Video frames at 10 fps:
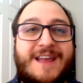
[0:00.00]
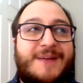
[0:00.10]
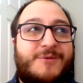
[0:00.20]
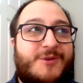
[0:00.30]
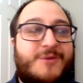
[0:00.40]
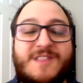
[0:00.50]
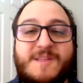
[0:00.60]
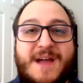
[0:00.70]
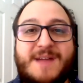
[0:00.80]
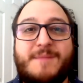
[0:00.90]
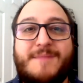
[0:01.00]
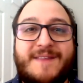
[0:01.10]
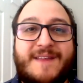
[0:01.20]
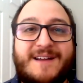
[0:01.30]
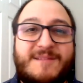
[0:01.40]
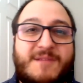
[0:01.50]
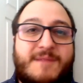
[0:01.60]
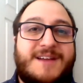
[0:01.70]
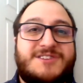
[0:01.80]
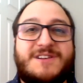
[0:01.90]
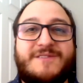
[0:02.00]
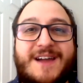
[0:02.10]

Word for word: And it was always in the back of my mind, like, oh, maybe I should have